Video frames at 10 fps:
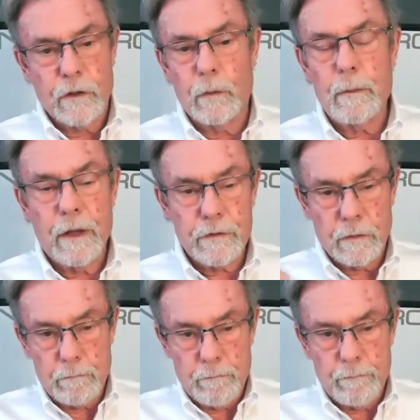so we may
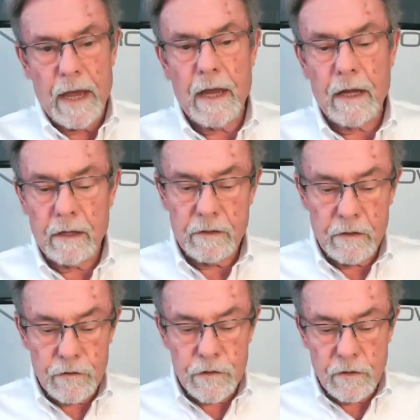as bang,
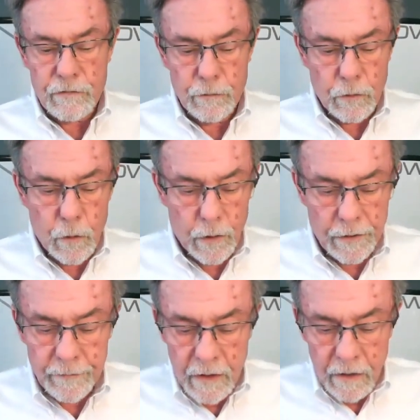this shifts real quick.